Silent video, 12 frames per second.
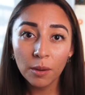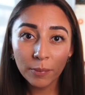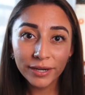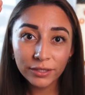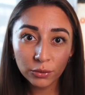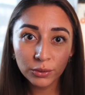
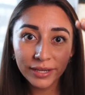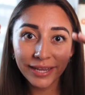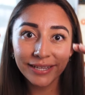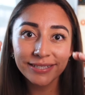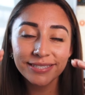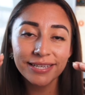but it
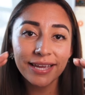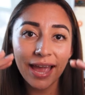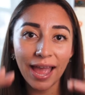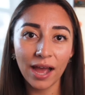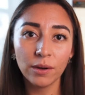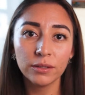creates it
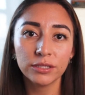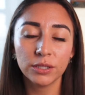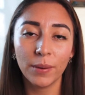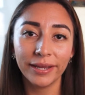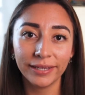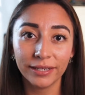out
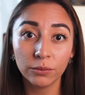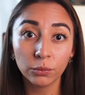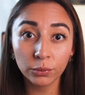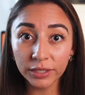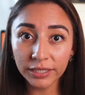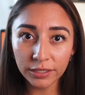so I can
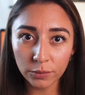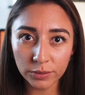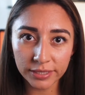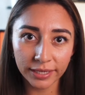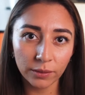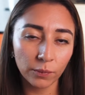
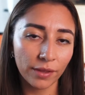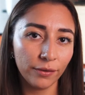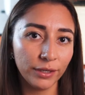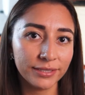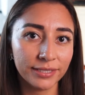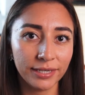reuse it,
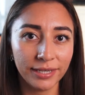whether it's an